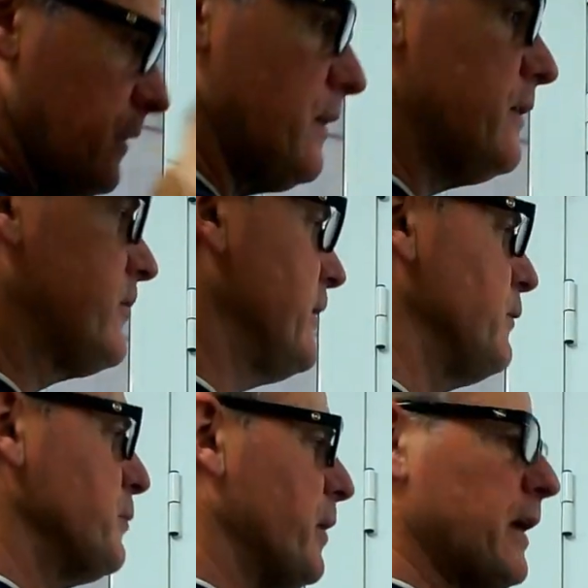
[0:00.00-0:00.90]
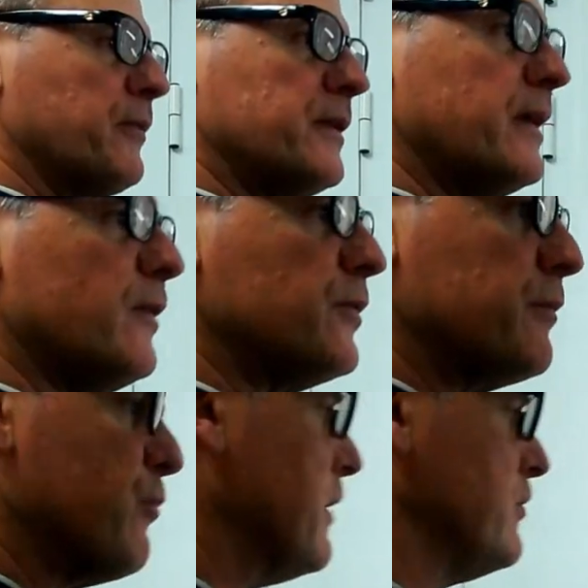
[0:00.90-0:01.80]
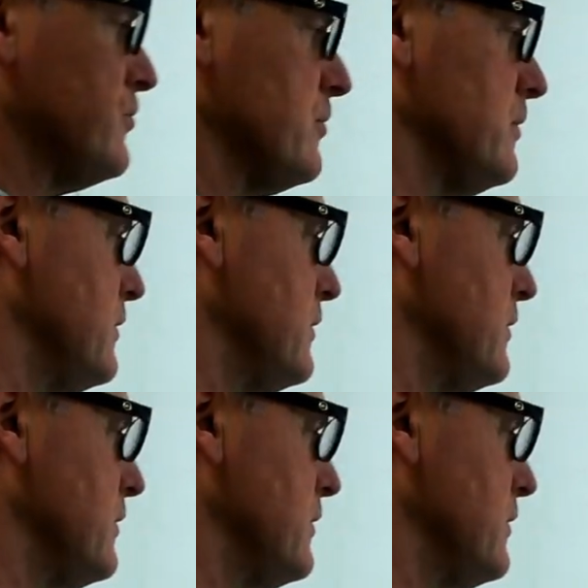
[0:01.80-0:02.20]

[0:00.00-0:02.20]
That's it, we're back with an older brush.